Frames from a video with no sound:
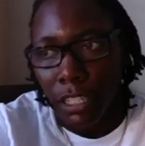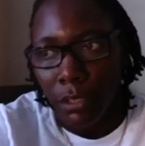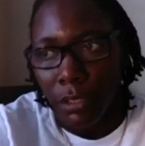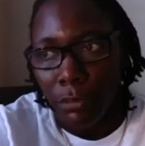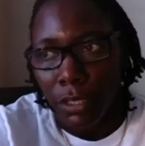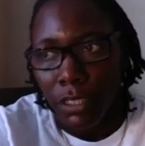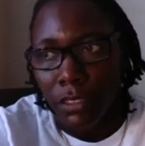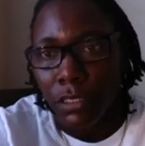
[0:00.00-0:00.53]
in
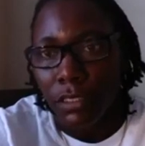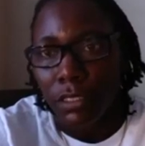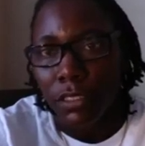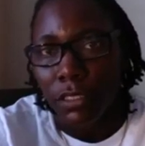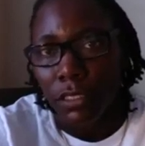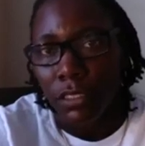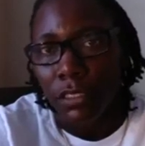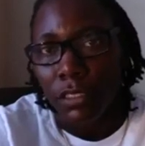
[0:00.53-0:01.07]
business
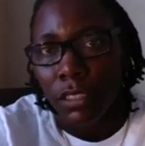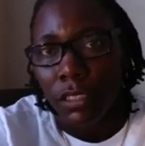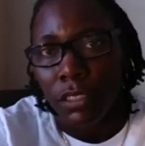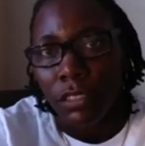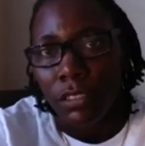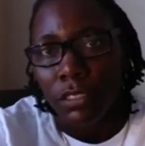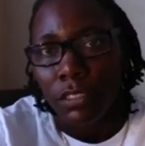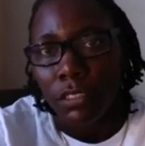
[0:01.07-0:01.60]
to
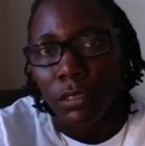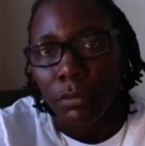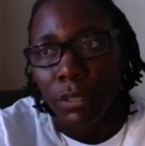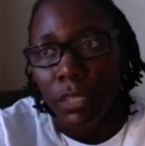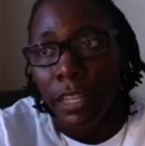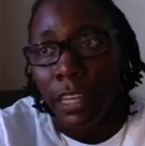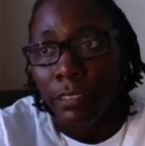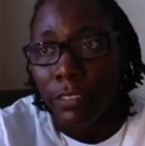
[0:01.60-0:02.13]
be
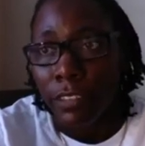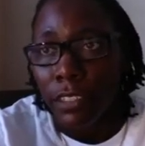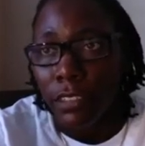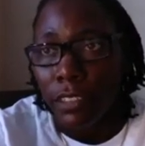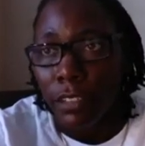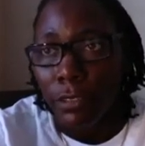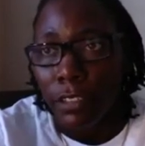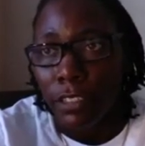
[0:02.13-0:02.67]
an athletic
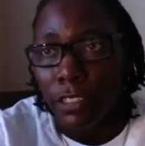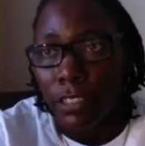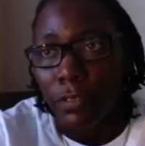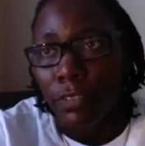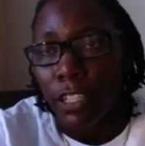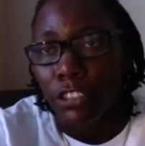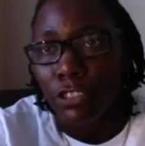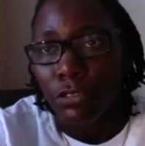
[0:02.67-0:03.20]
director if
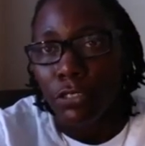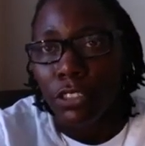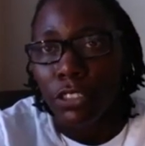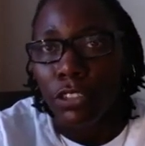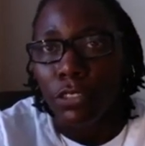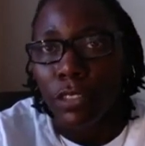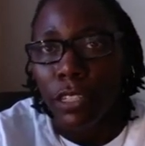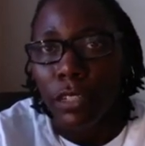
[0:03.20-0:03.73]
I choose to
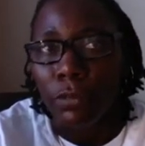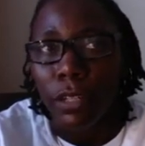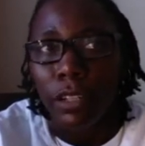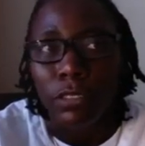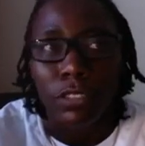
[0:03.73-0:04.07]
go that route.